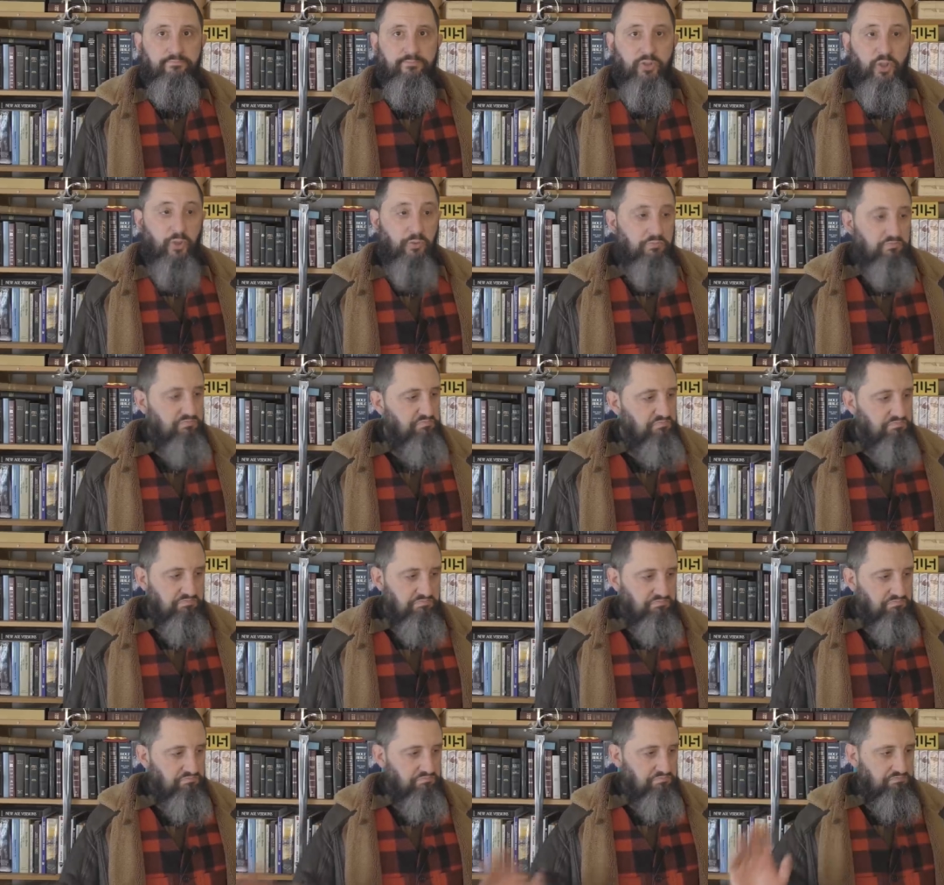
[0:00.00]
So
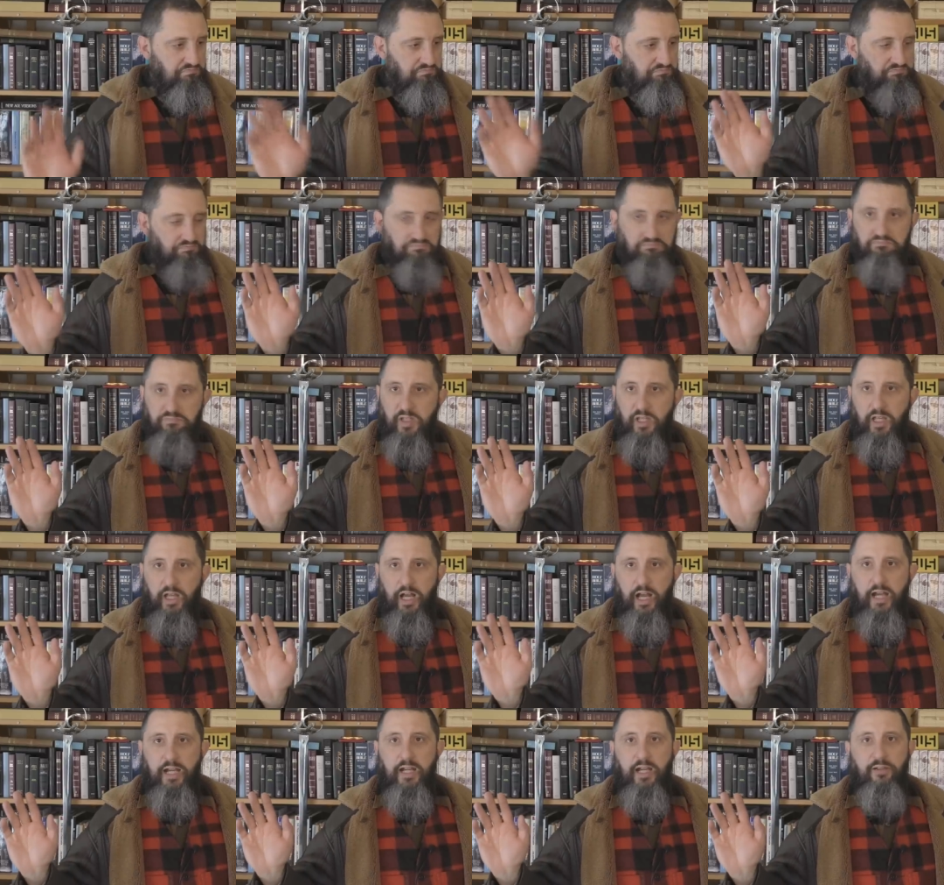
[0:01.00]

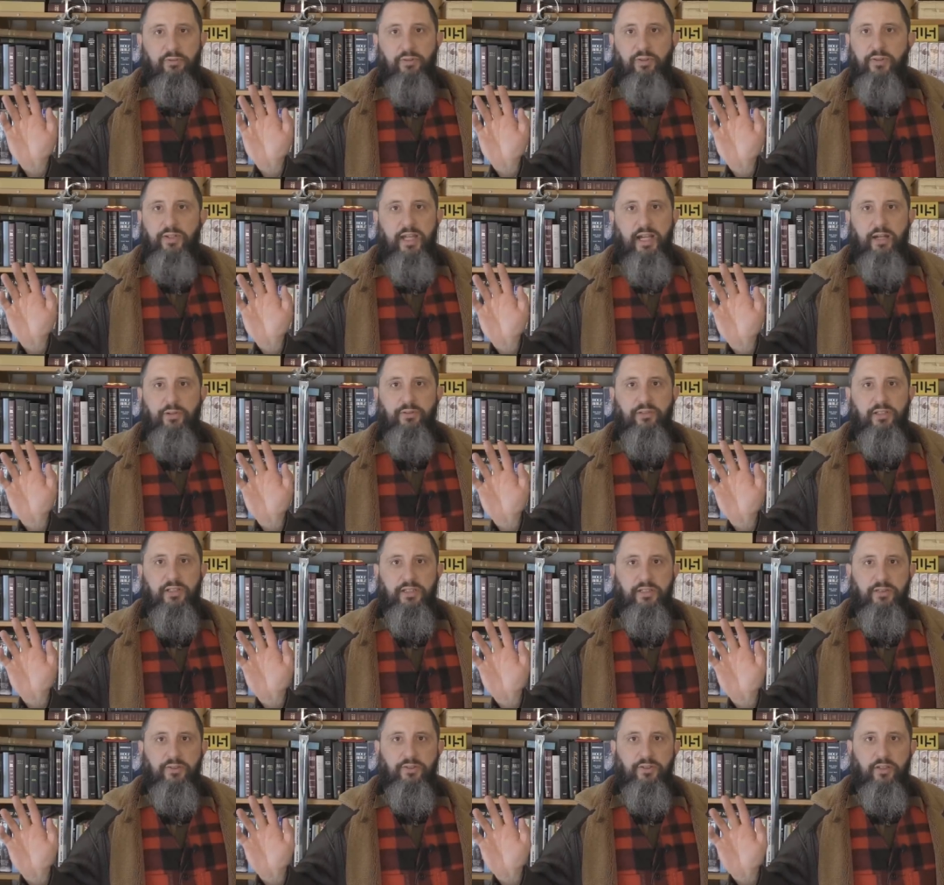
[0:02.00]
I got real
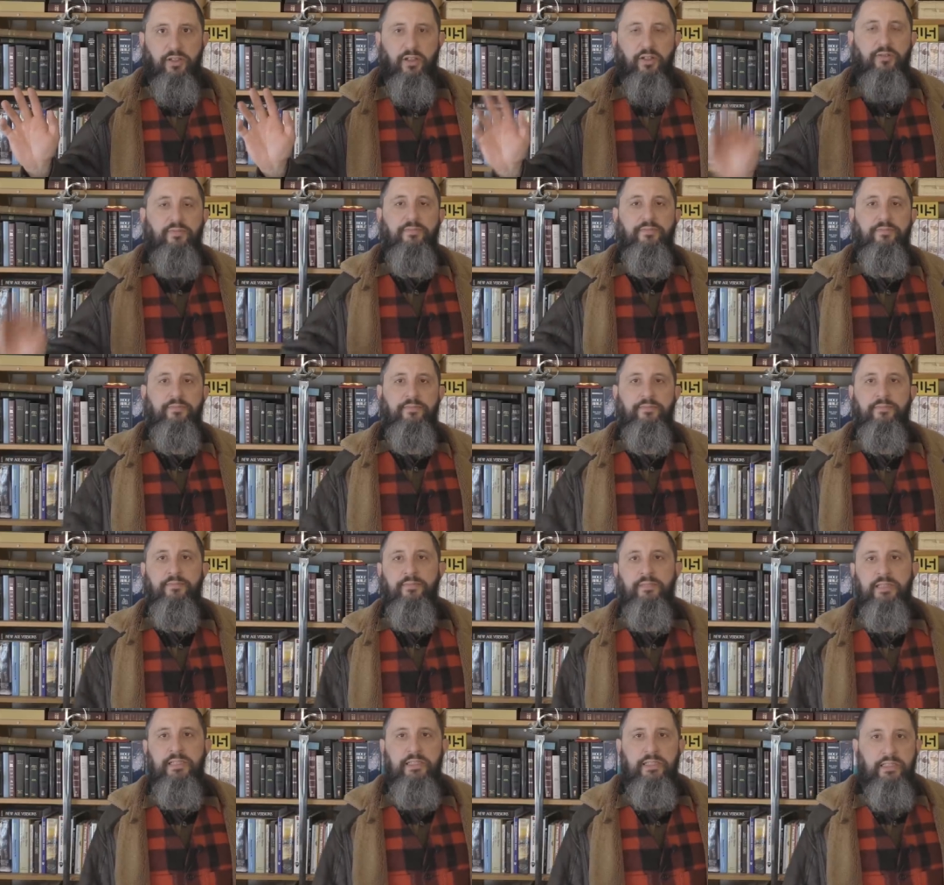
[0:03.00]
cowardly years ago.
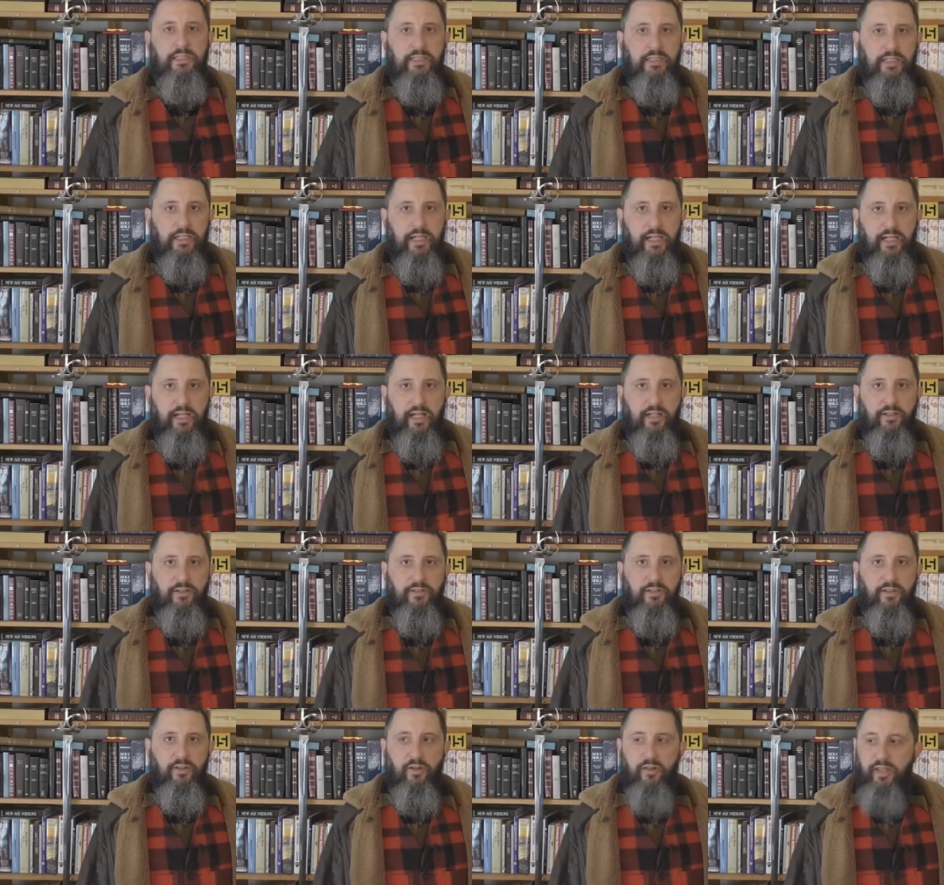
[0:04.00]
And I
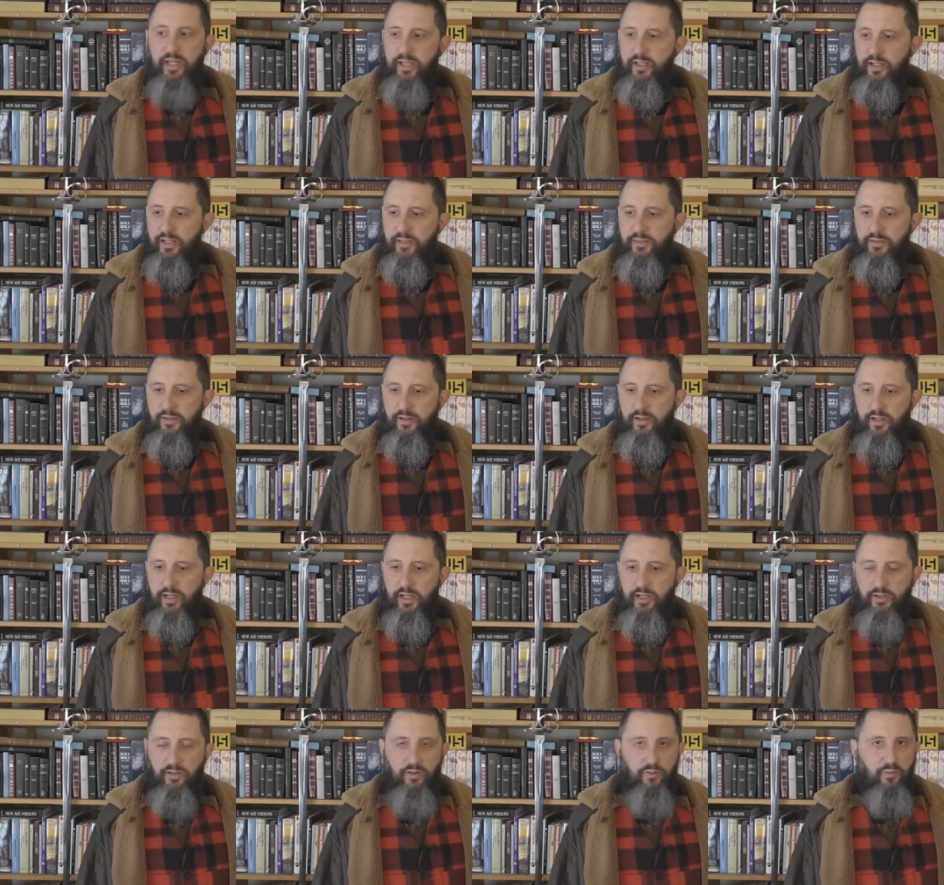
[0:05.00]
looked at all that and I thought,
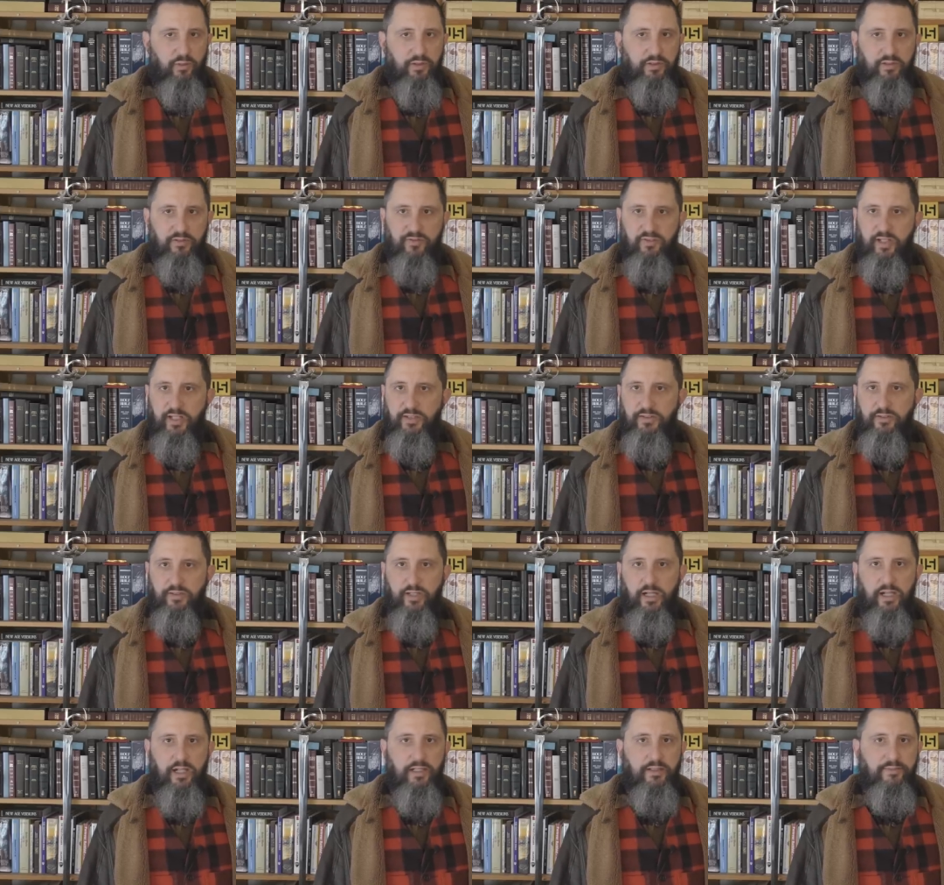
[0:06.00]
I don't want to face
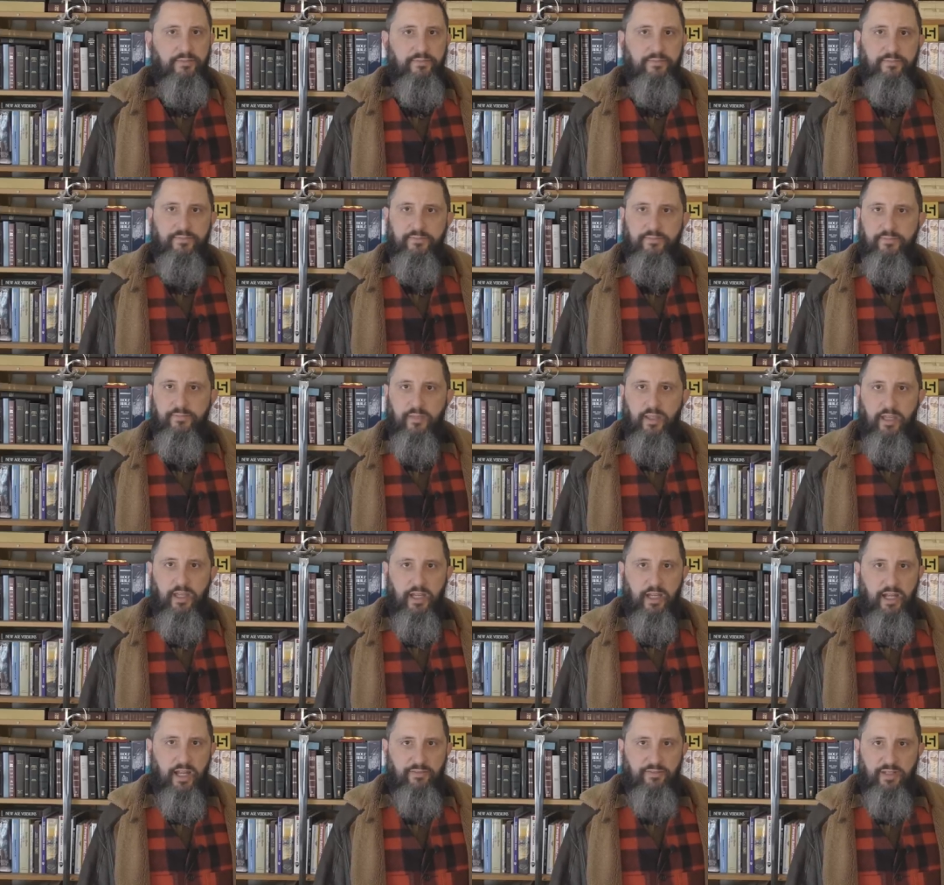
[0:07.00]
God
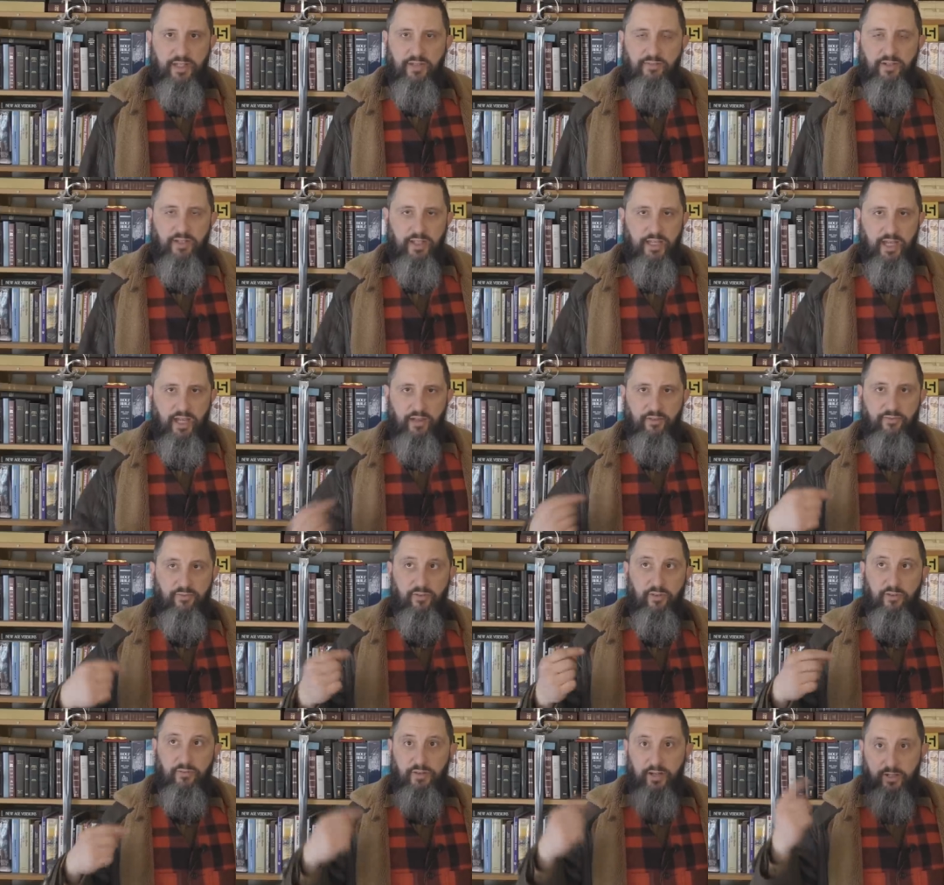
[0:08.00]
and have to give an account
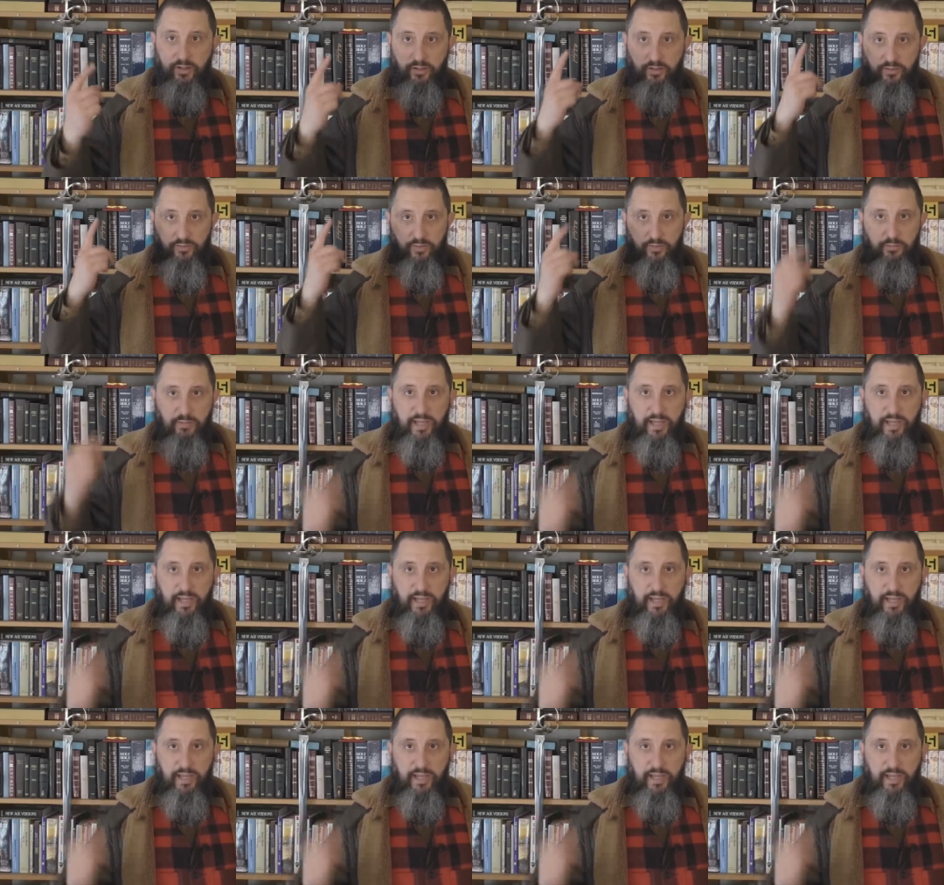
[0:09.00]
for the record of the